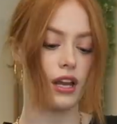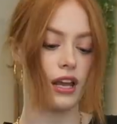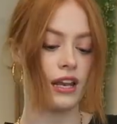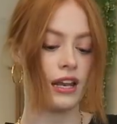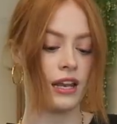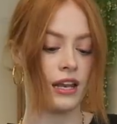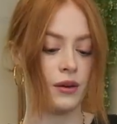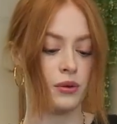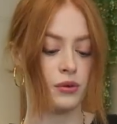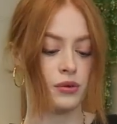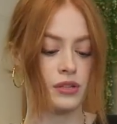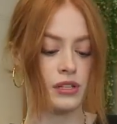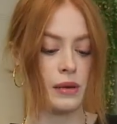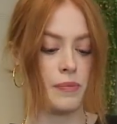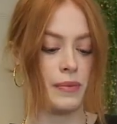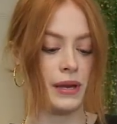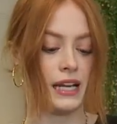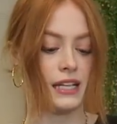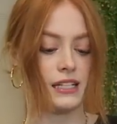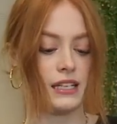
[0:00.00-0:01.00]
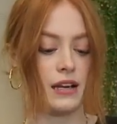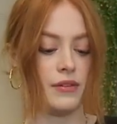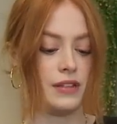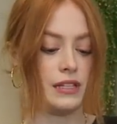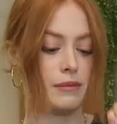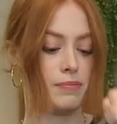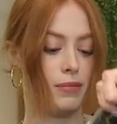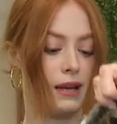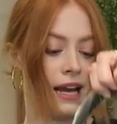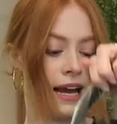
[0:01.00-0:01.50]
And then I also picked up
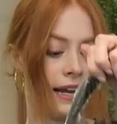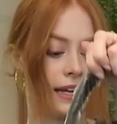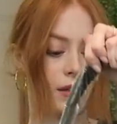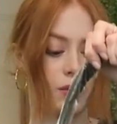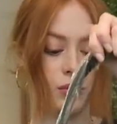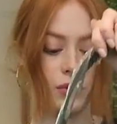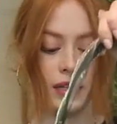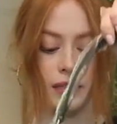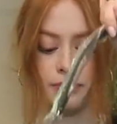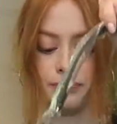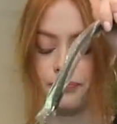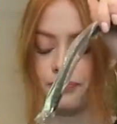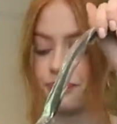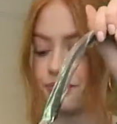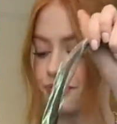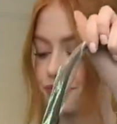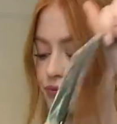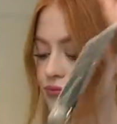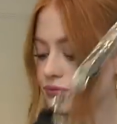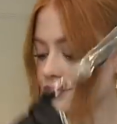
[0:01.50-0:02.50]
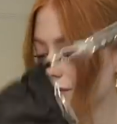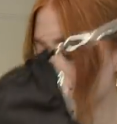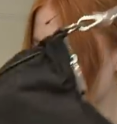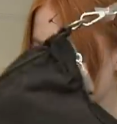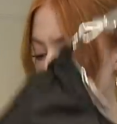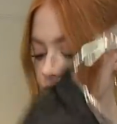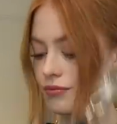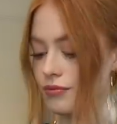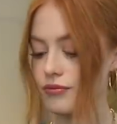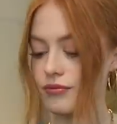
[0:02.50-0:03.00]
this black one
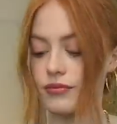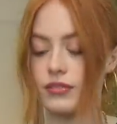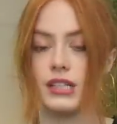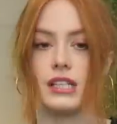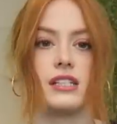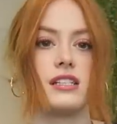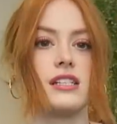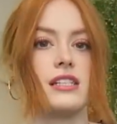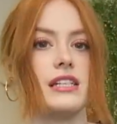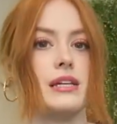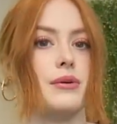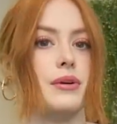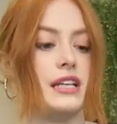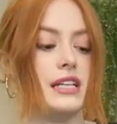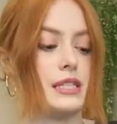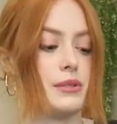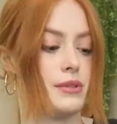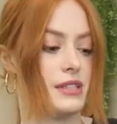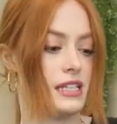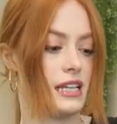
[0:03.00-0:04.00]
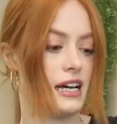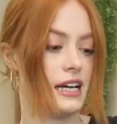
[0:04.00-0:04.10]
to see what this was